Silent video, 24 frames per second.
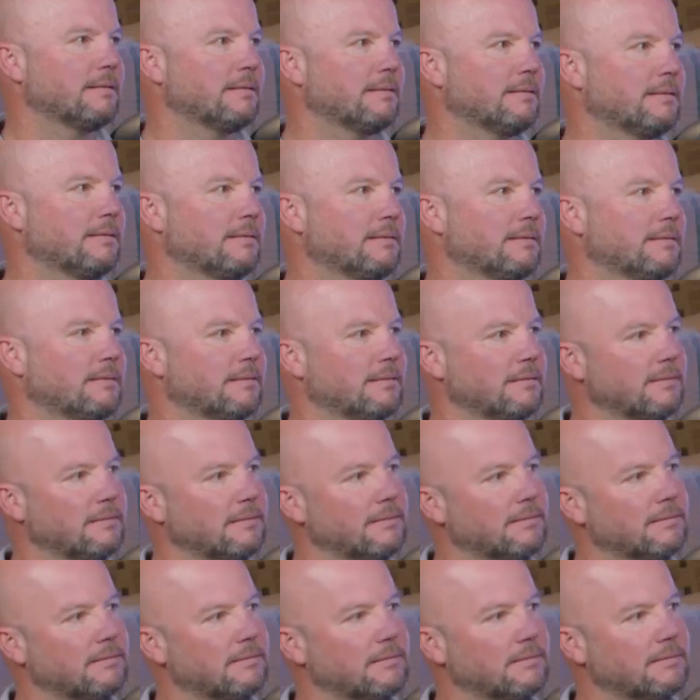
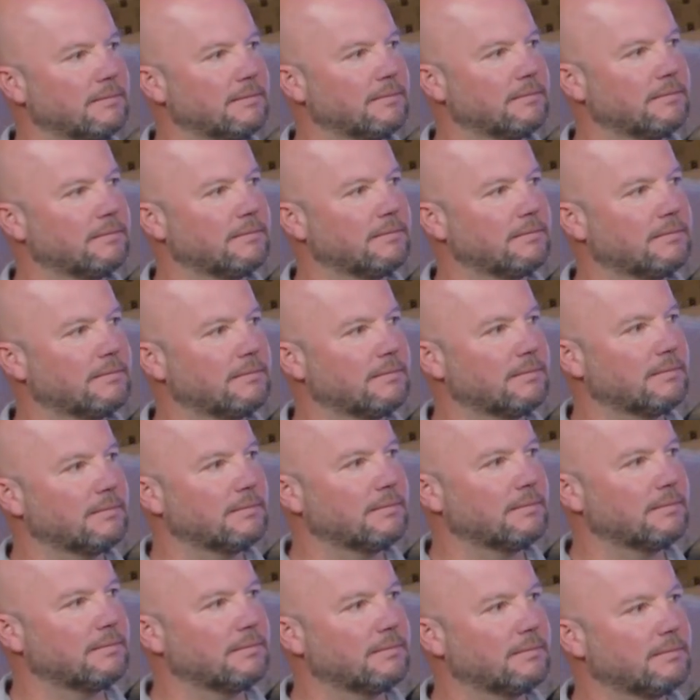
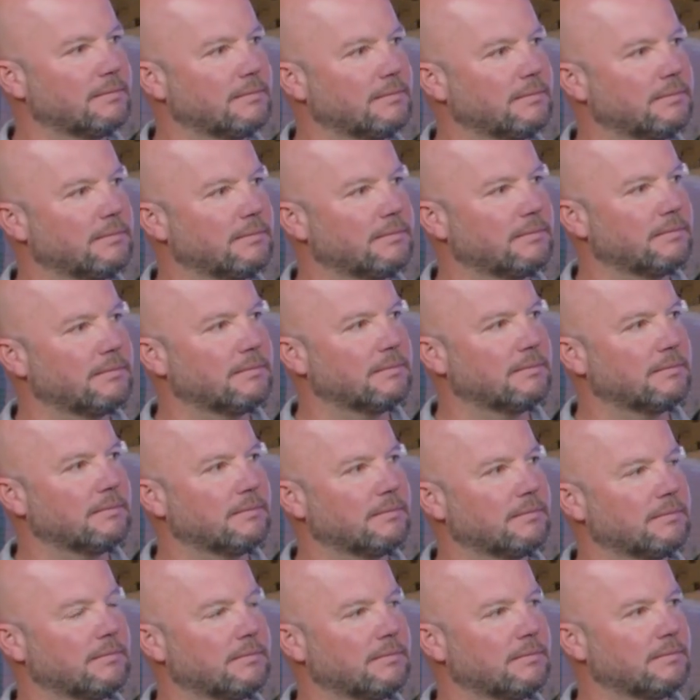
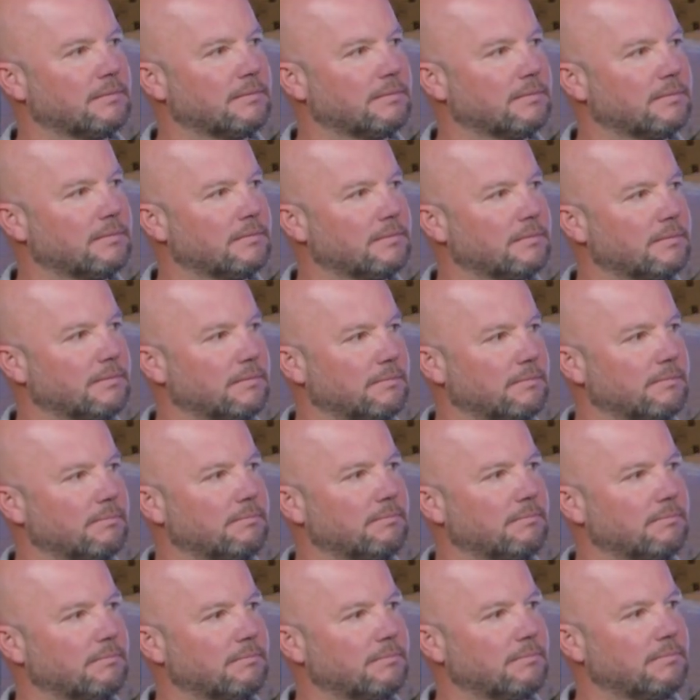
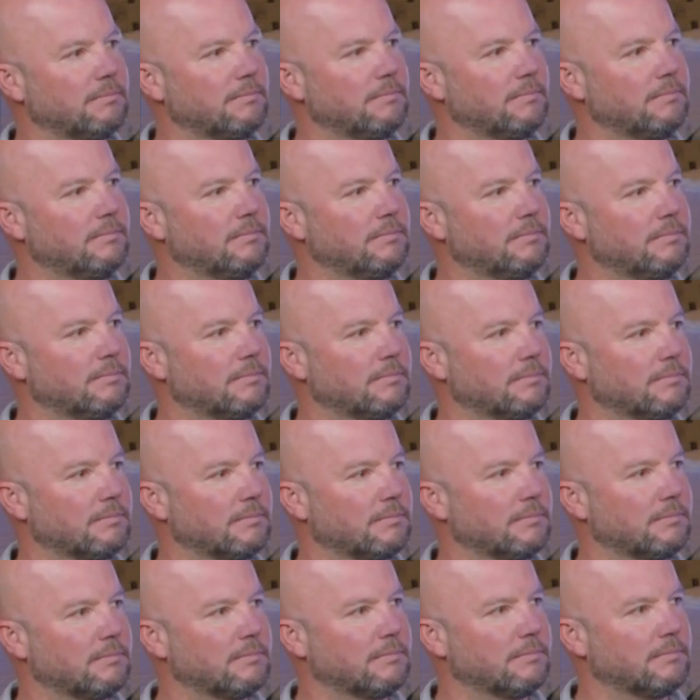
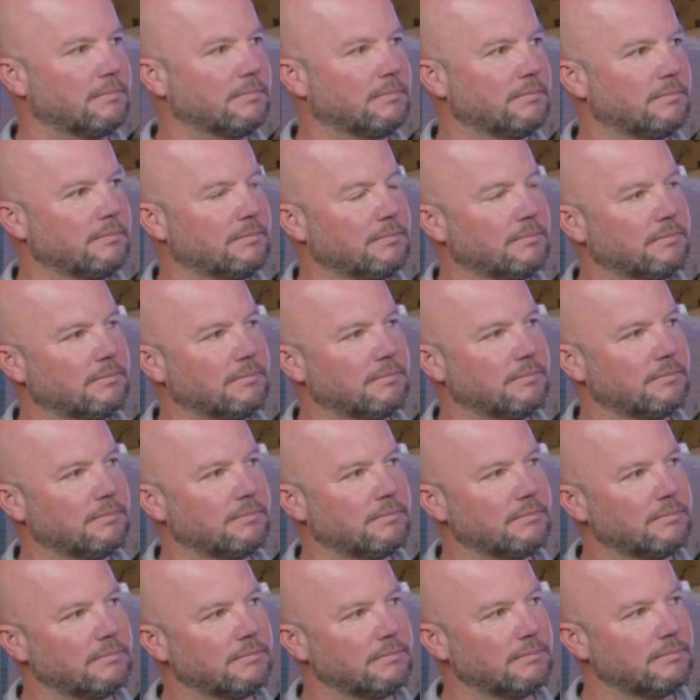
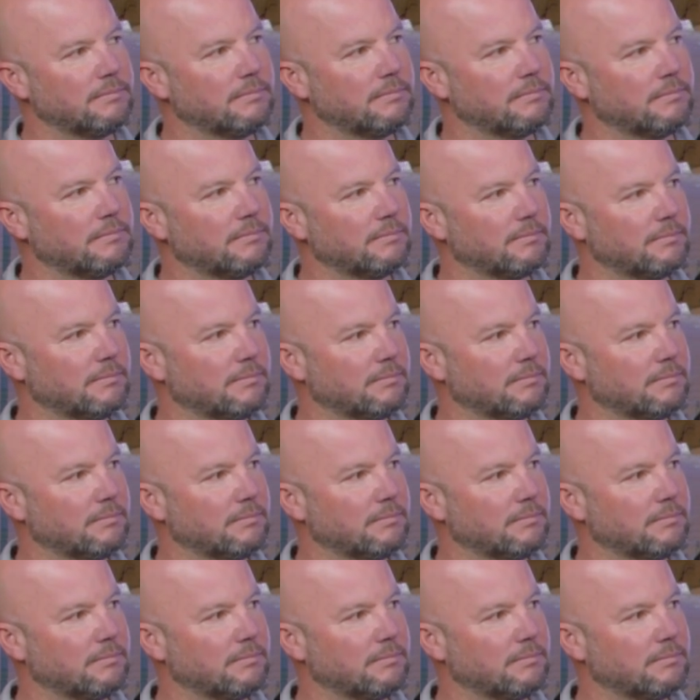The person shown says nothing.